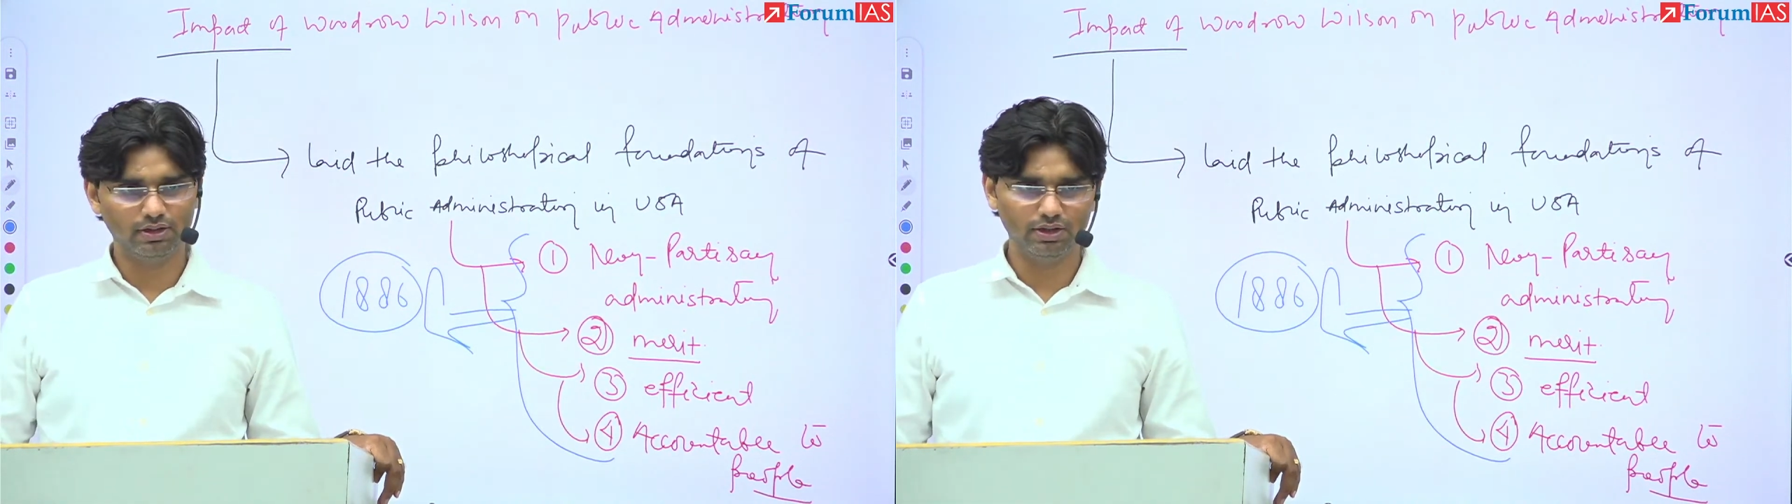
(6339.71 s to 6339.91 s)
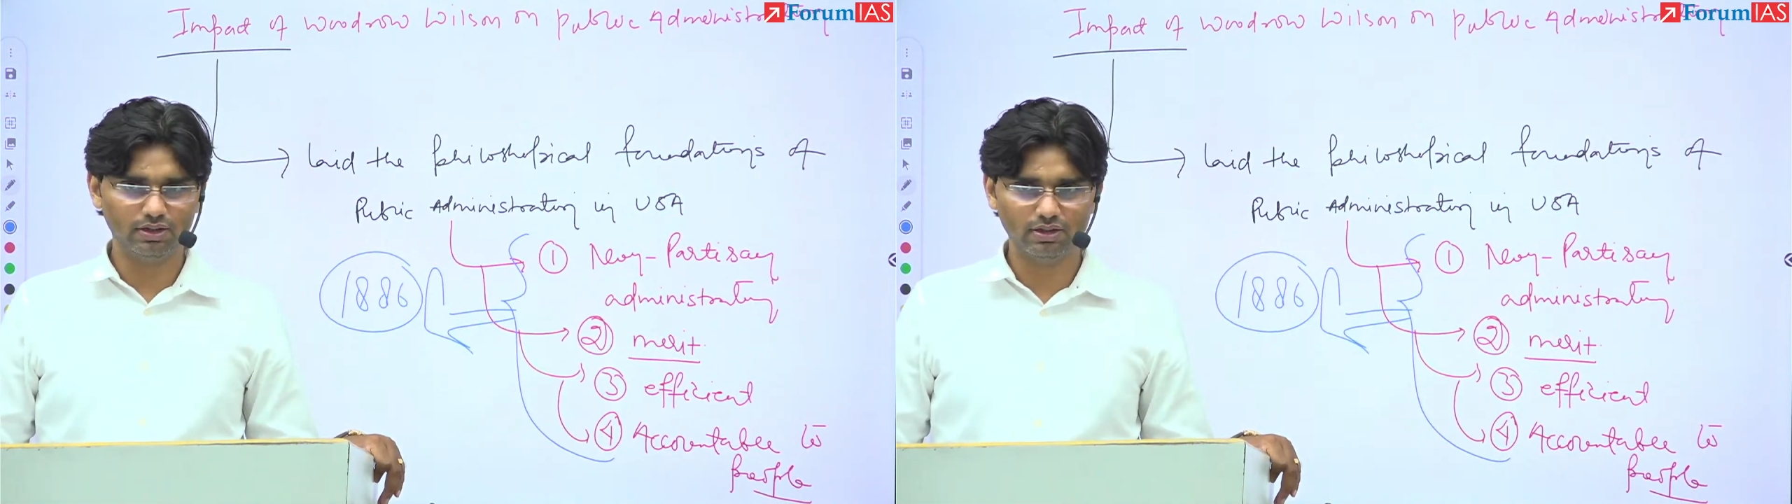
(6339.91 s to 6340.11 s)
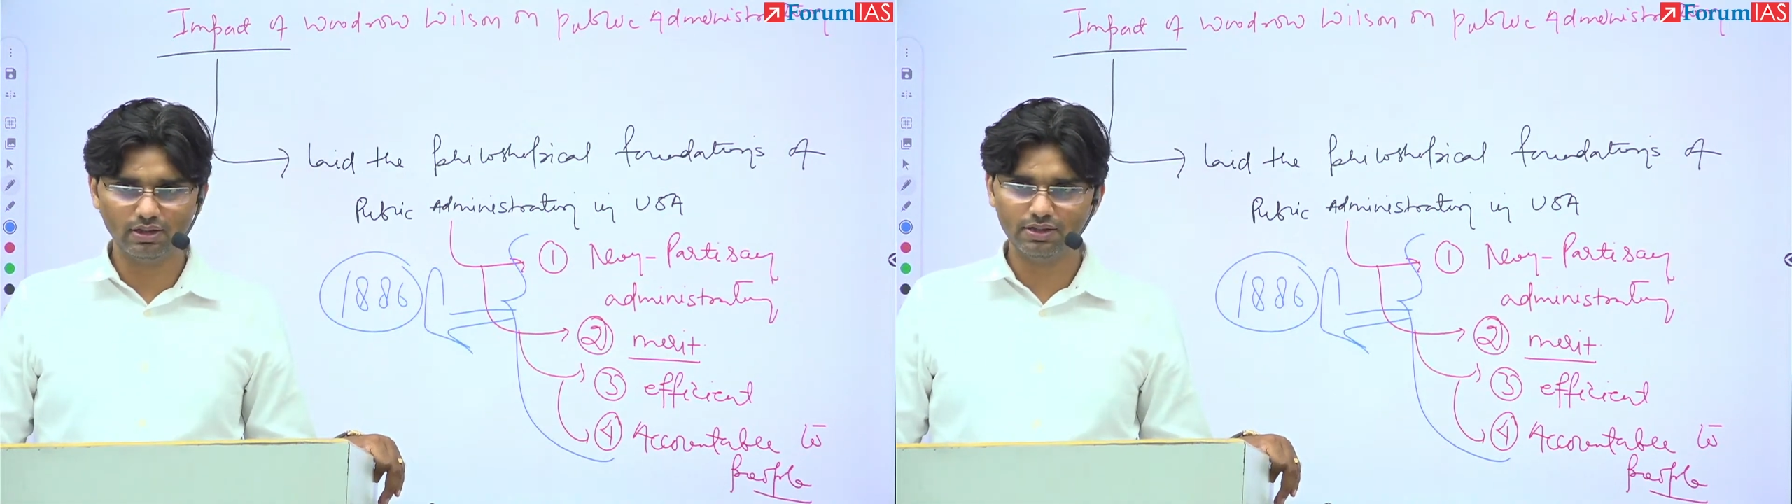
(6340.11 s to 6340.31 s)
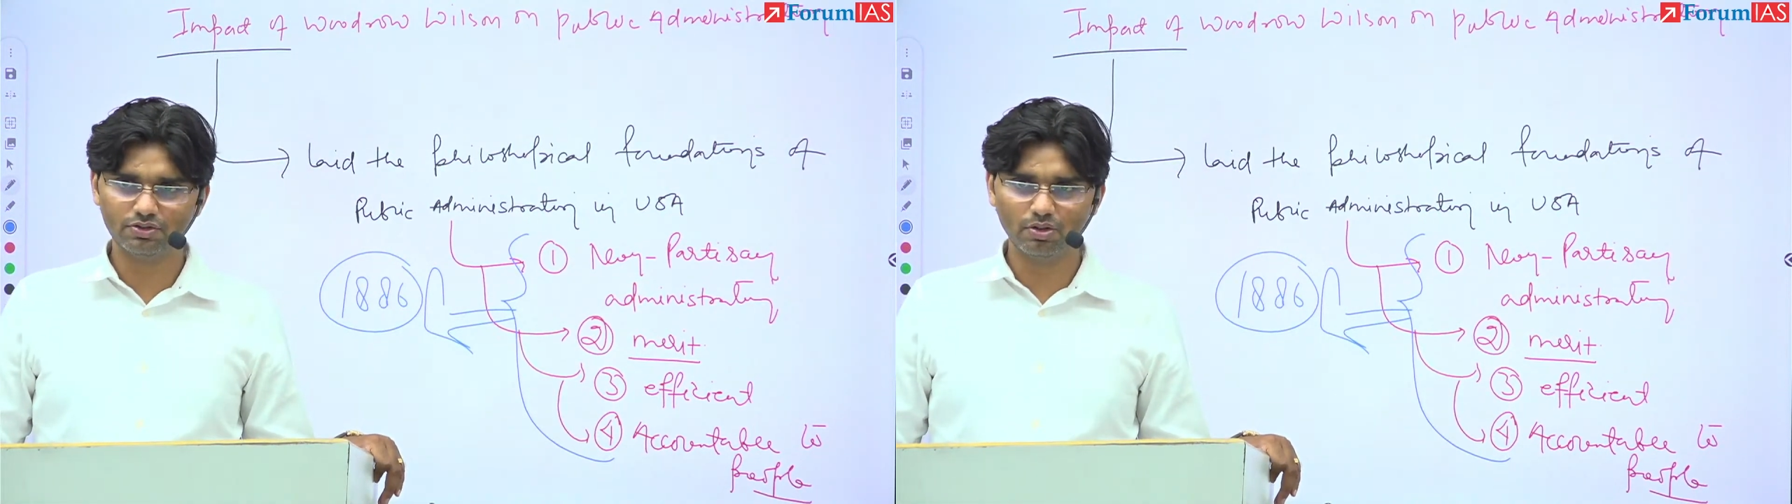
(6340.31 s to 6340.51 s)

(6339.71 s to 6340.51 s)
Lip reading: next